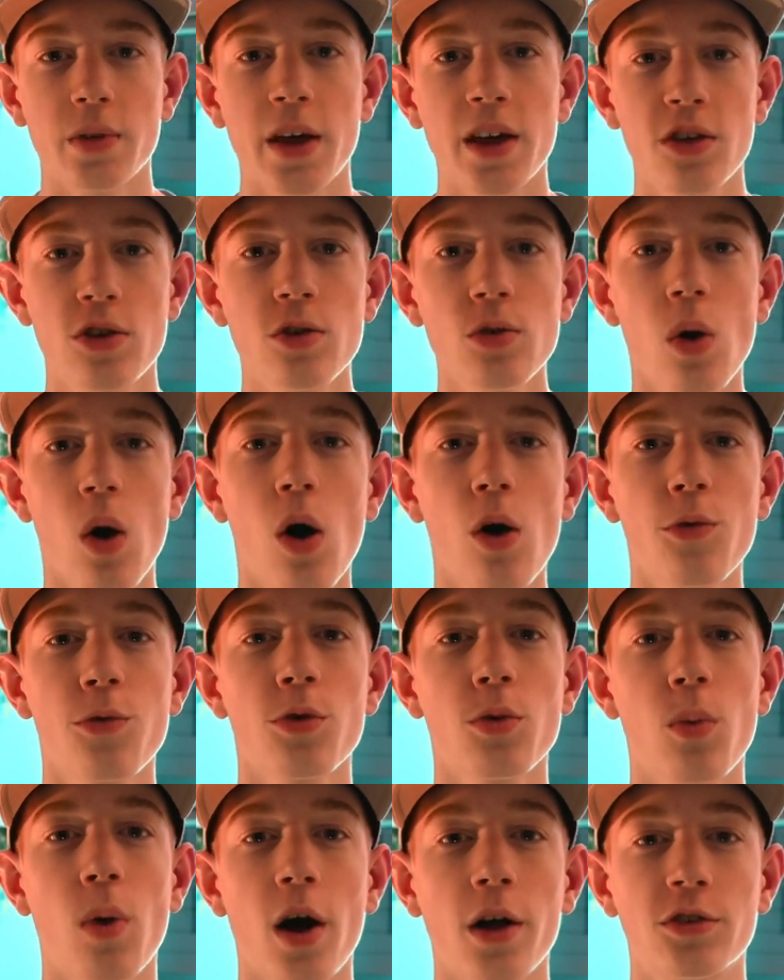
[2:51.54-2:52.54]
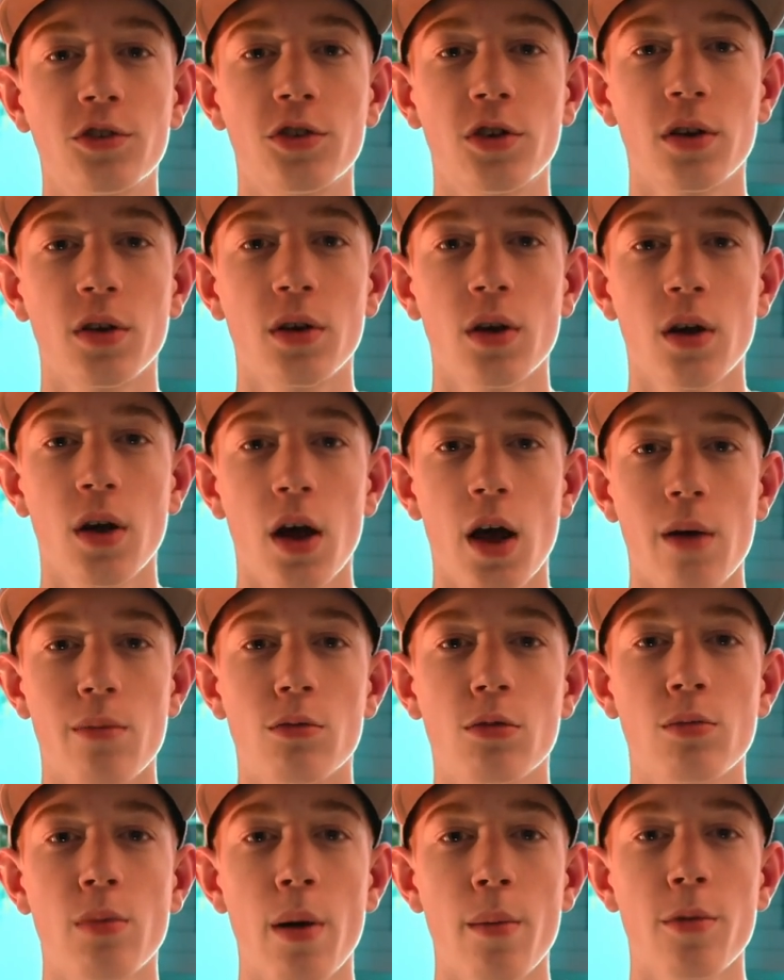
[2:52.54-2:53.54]
Thank you all for watching and
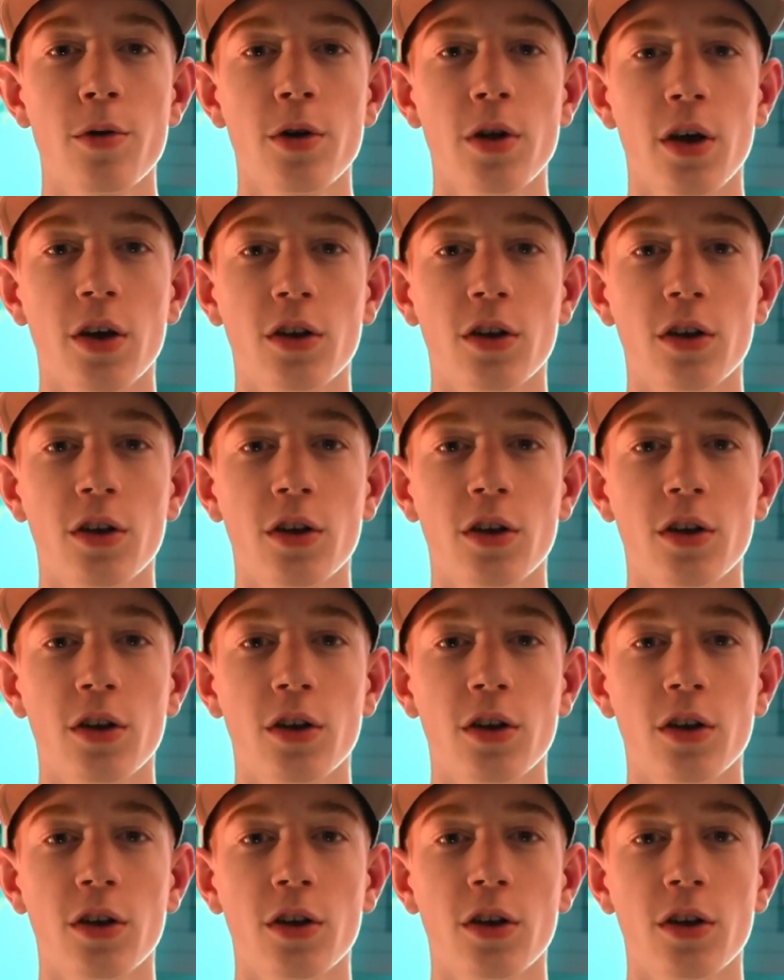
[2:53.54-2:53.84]
remember to